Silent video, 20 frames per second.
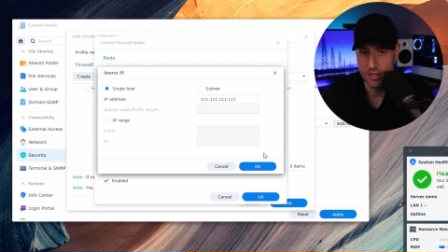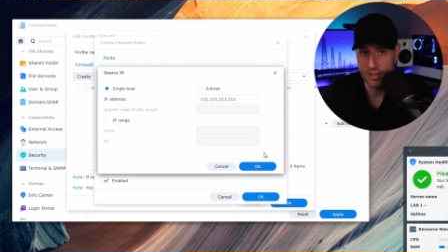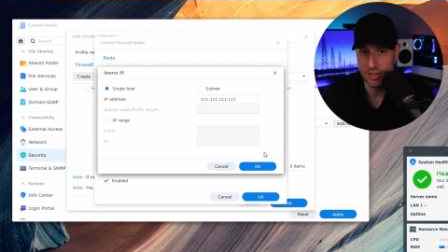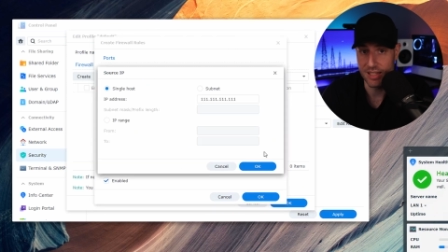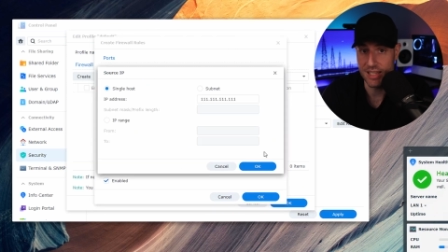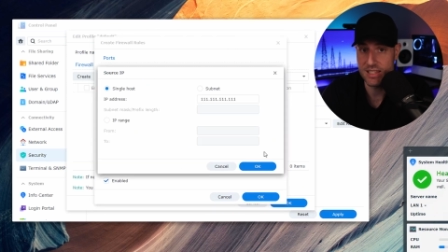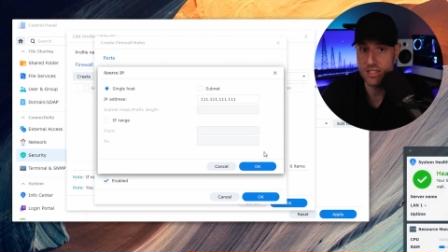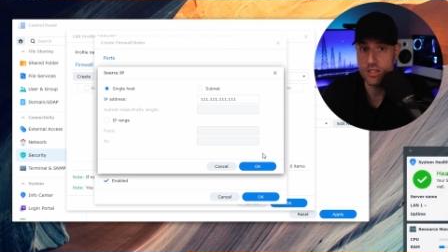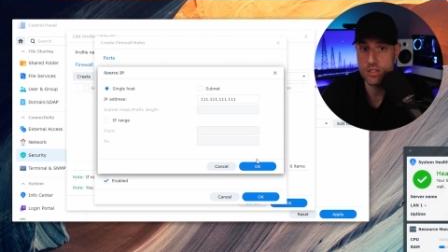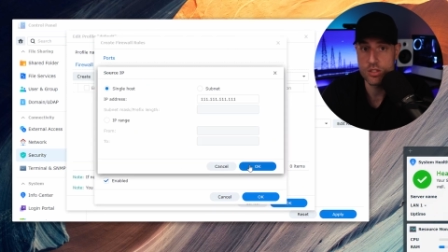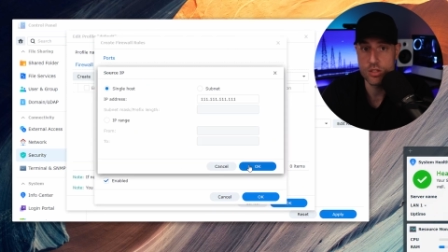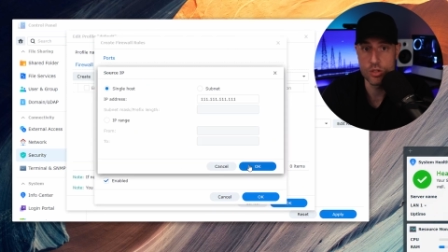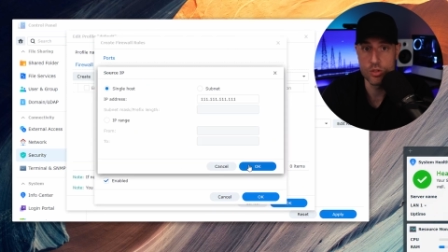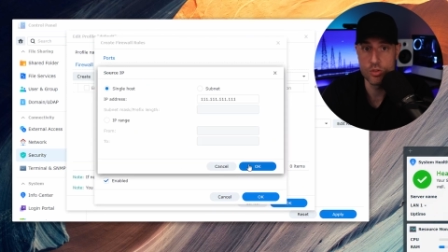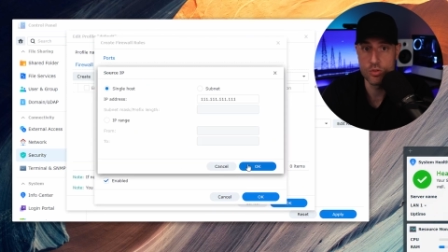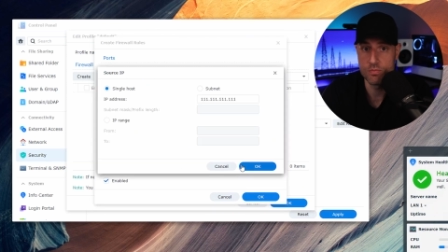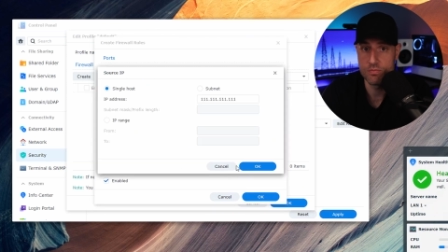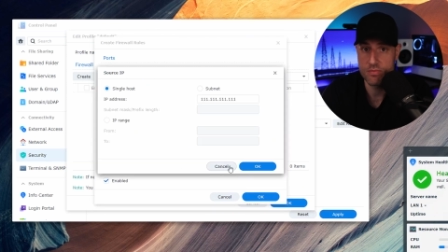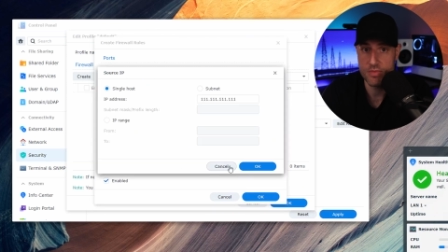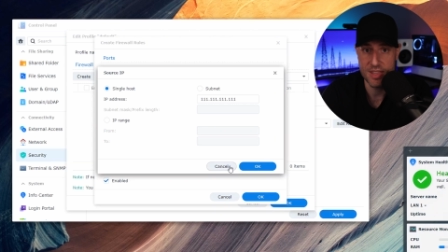Let's
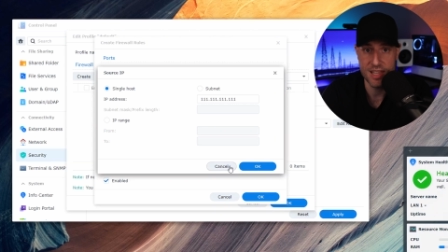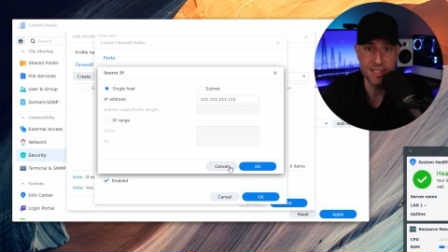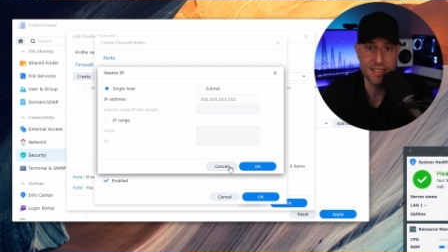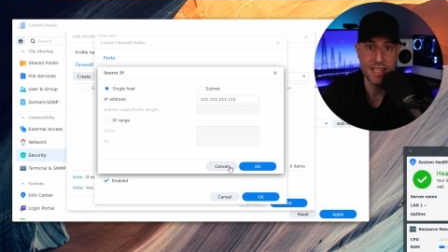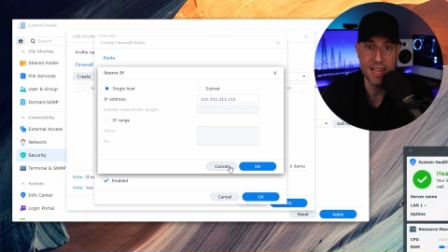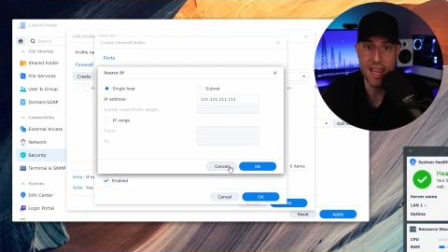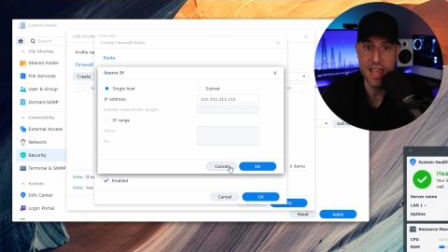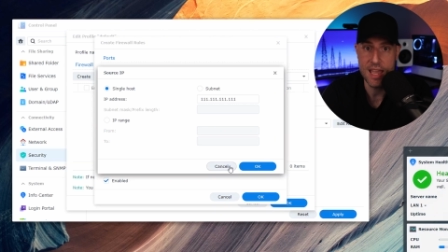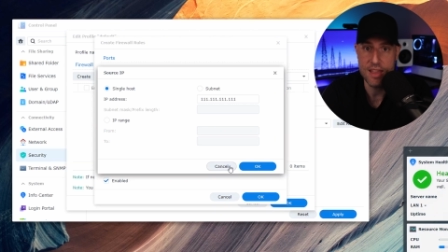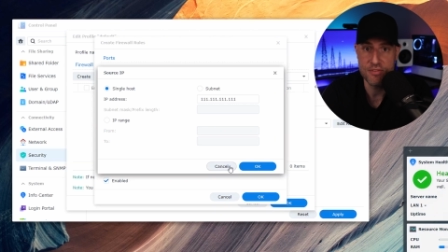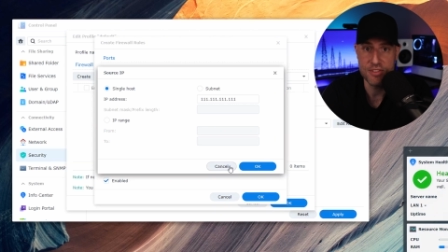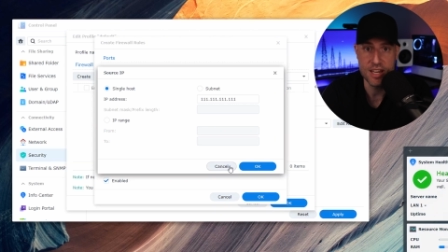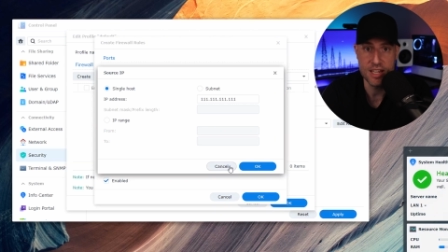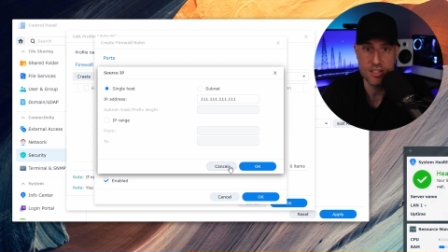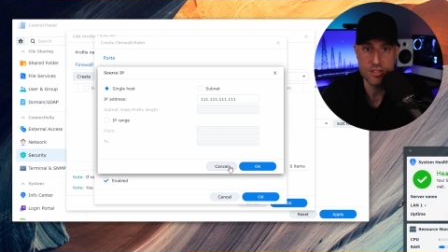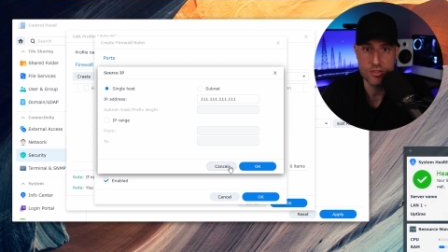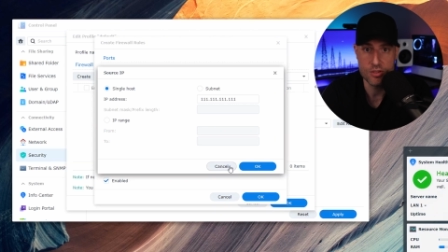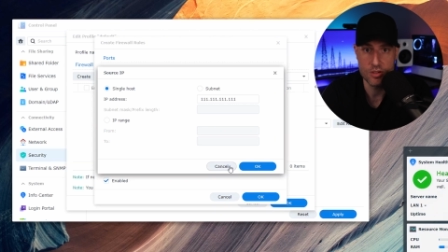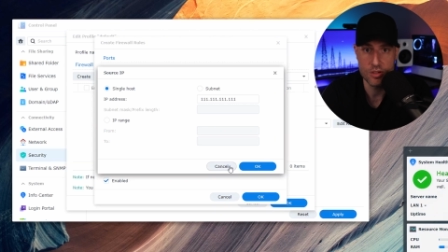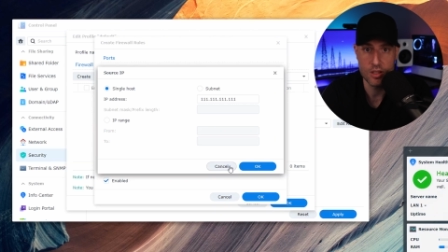assume that they have an
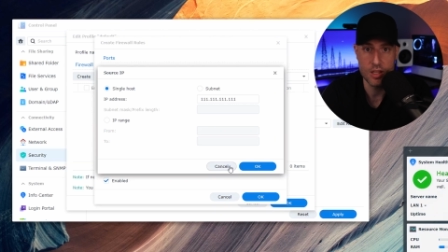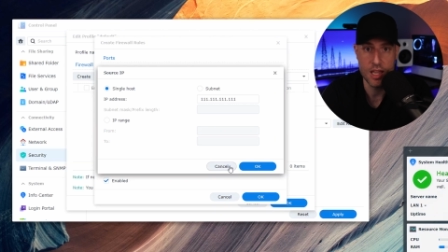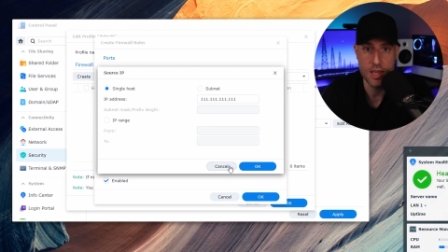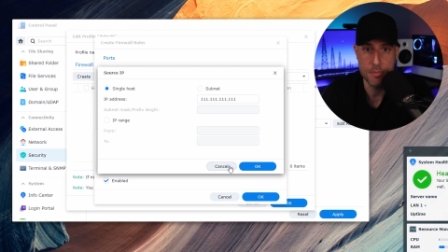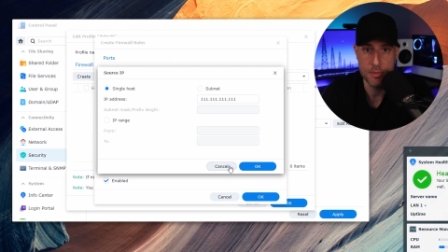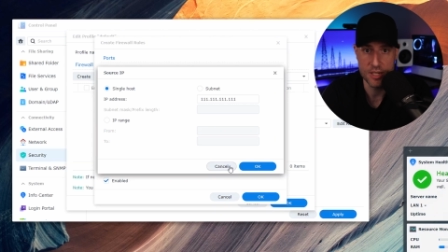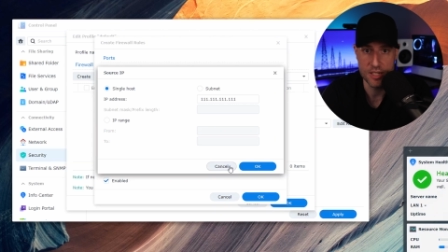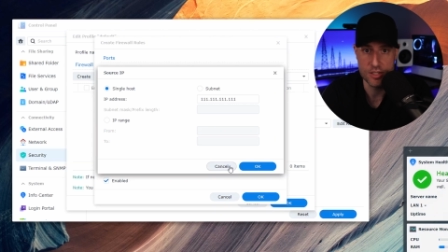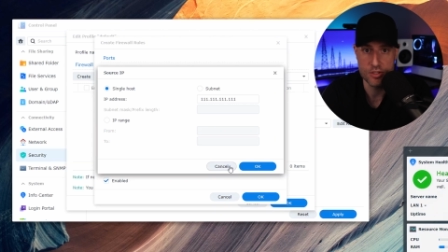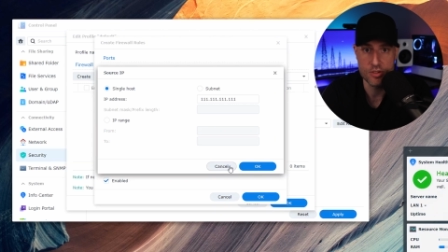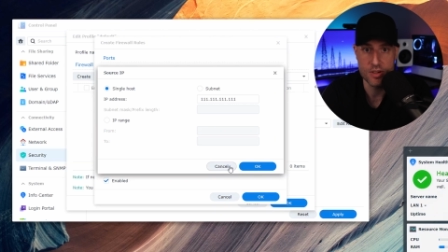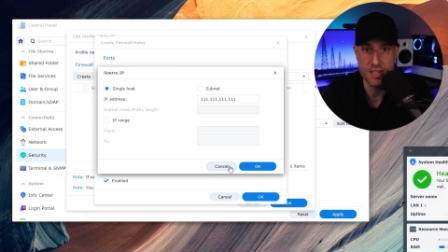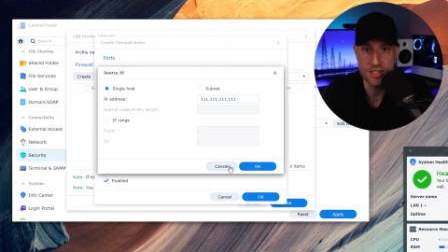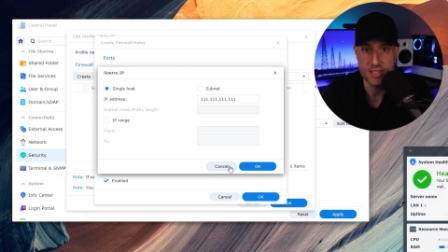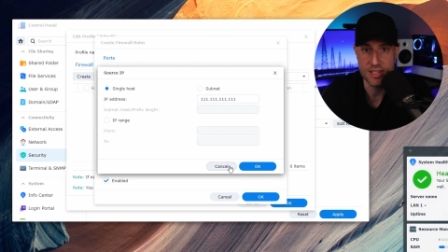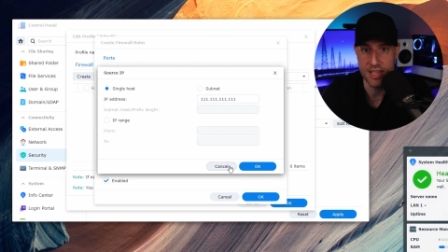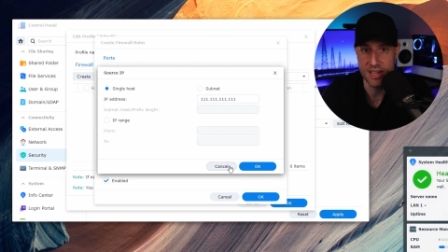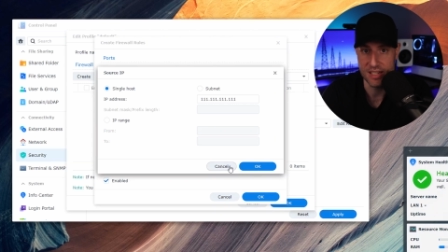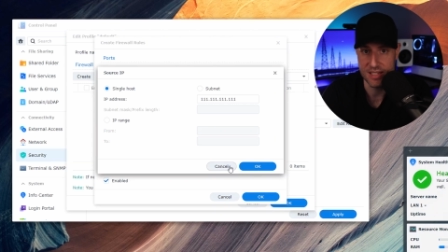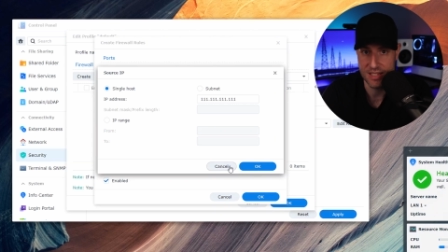external IP address
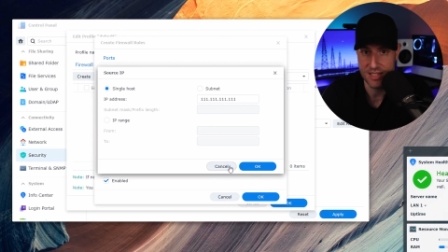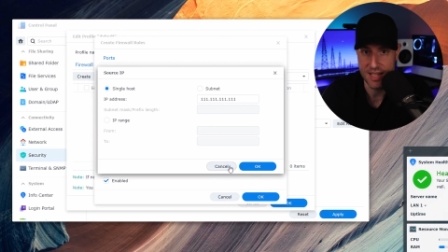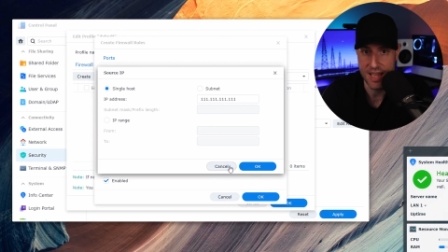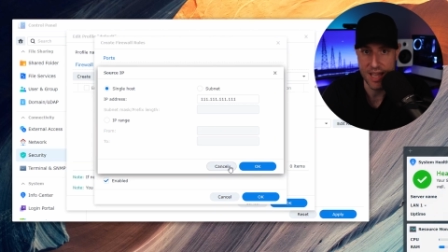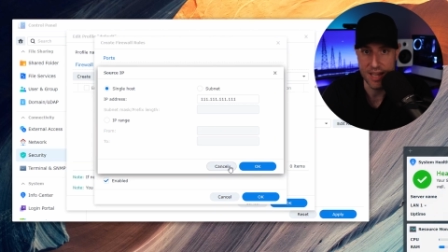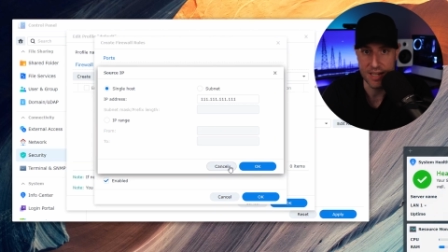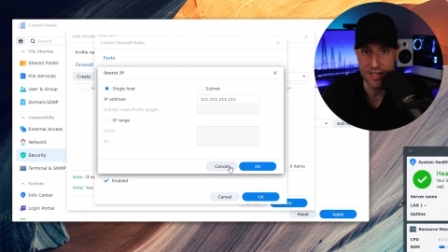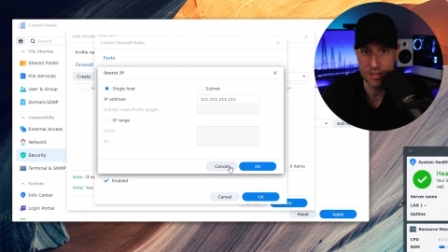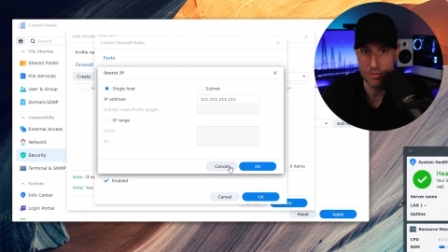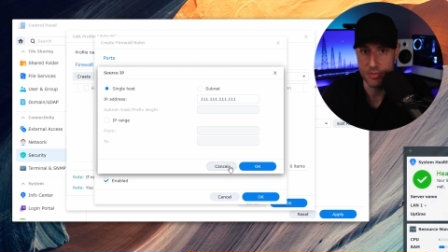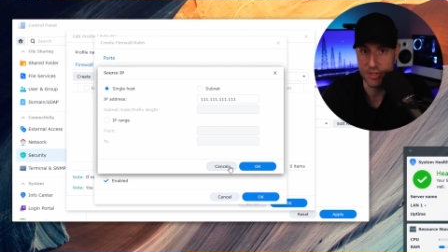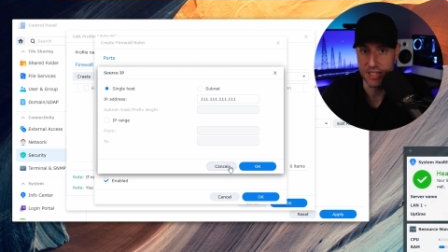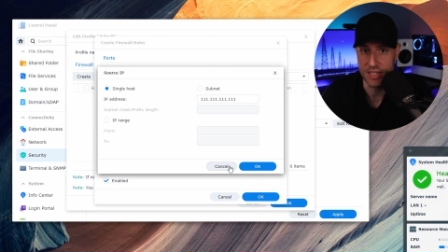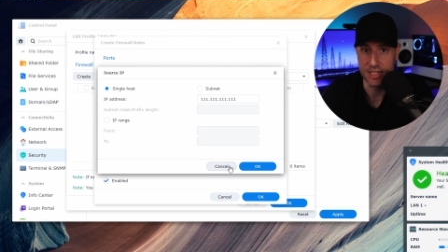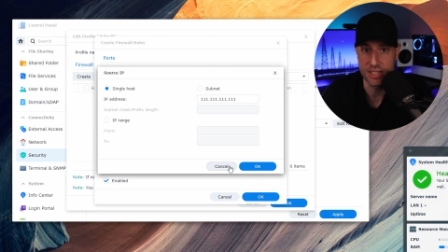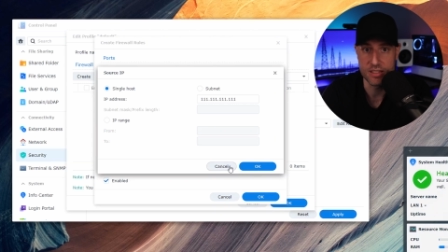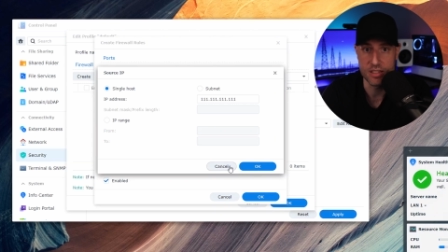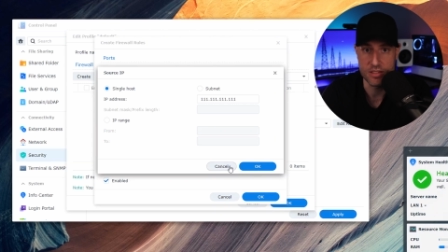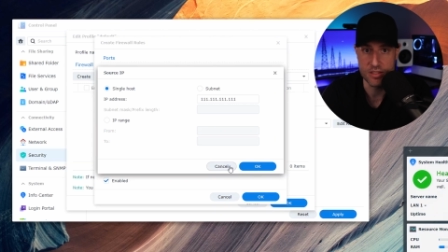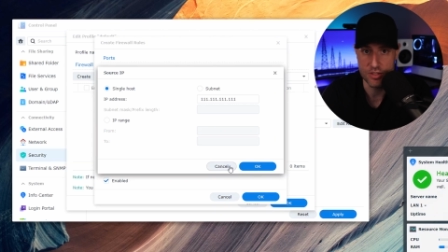that is static,
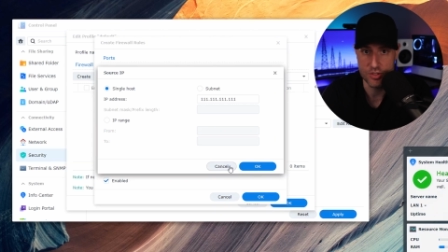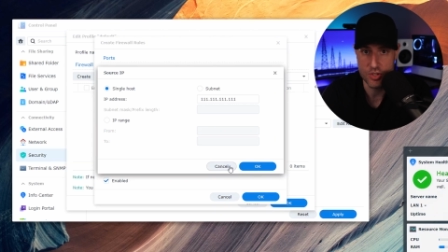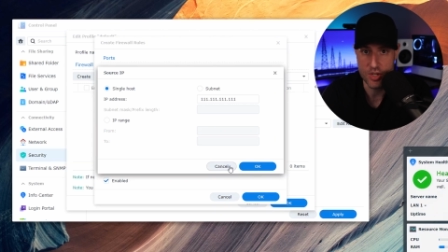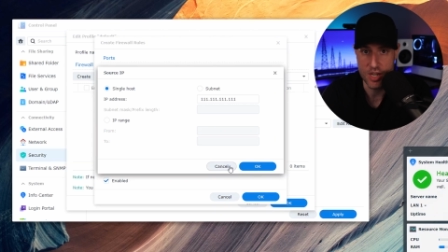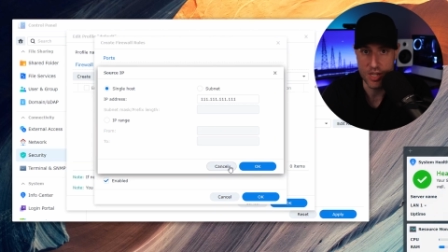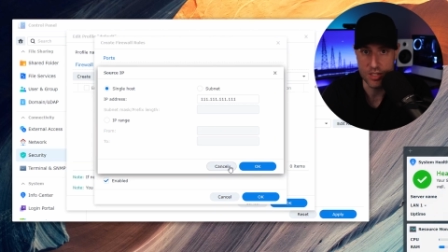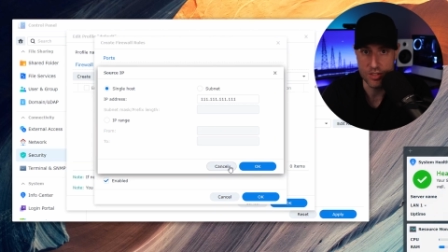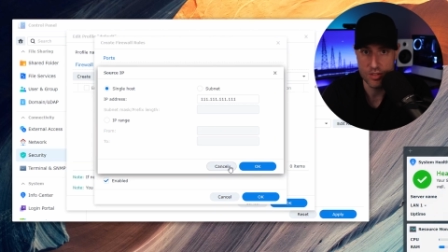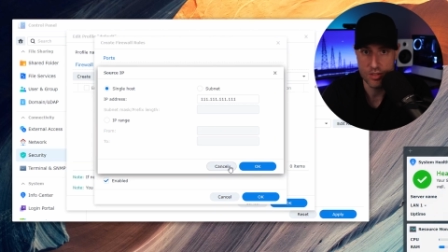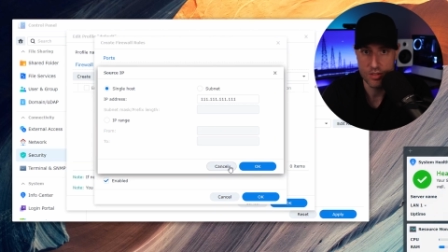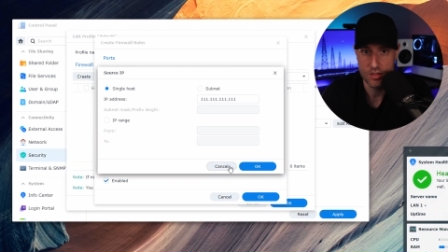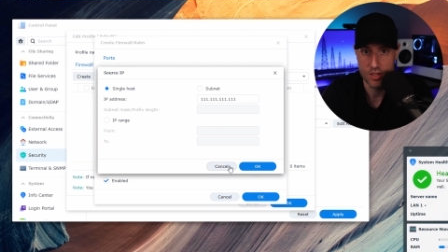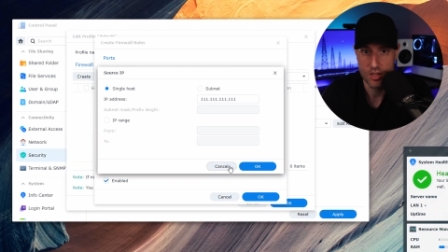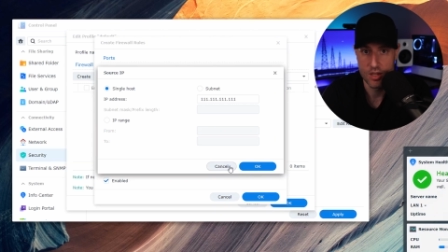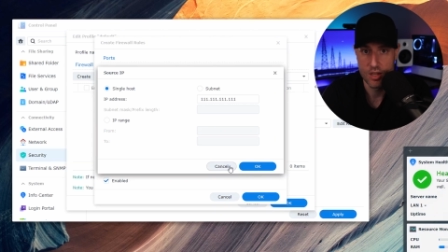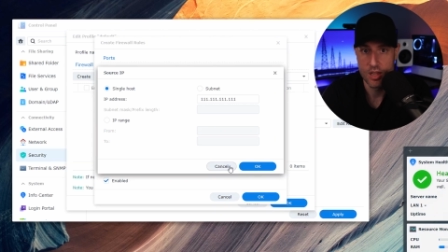meaning it doesn't change.